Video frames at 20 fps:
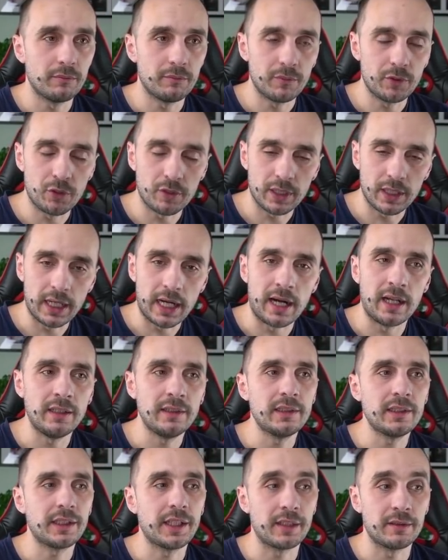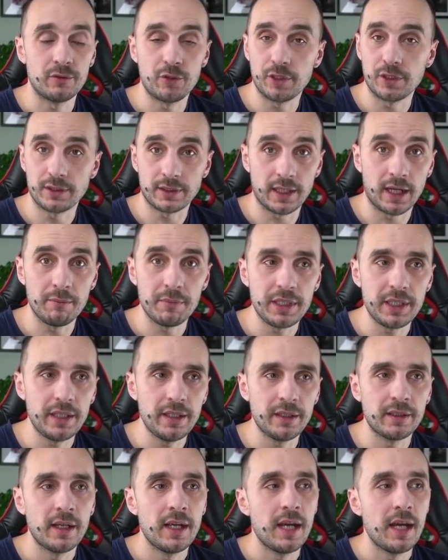your alt can just come
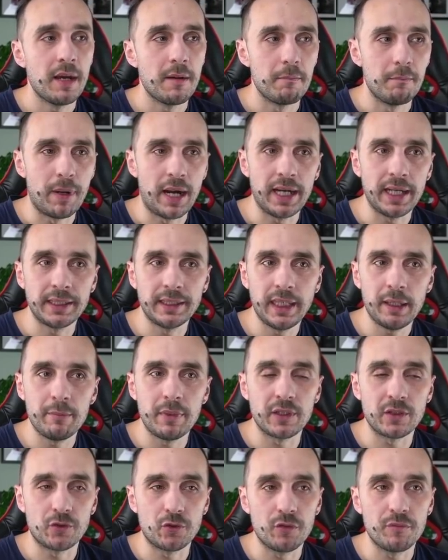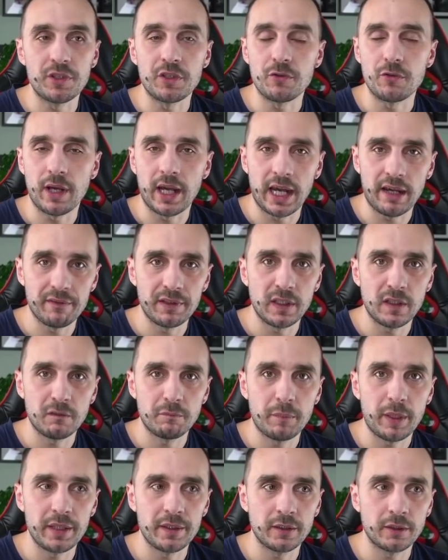here, buy them, assuming you have enough
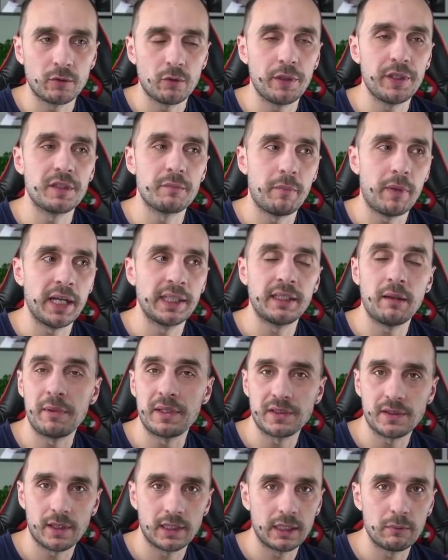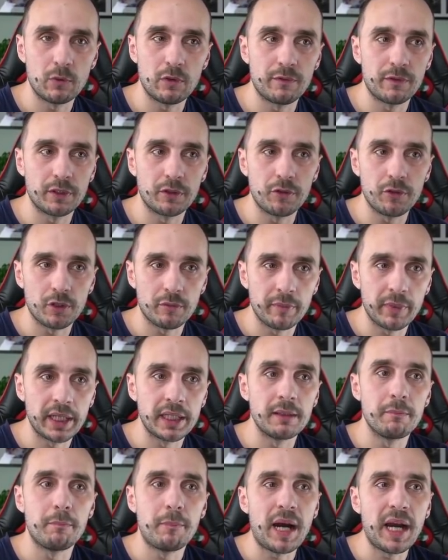pirate coins, buy them and send them over to your main.
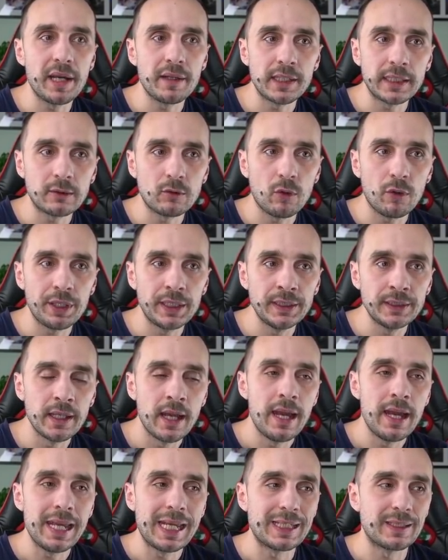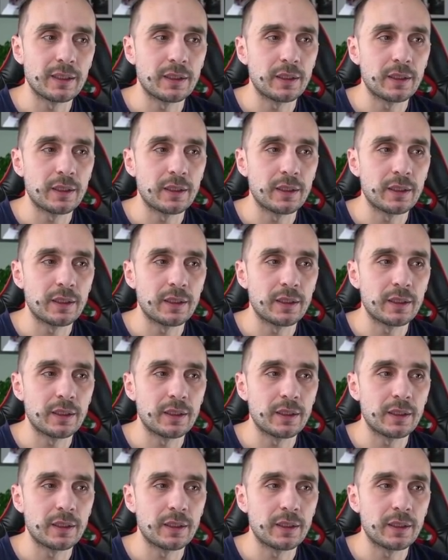Pirate coins is a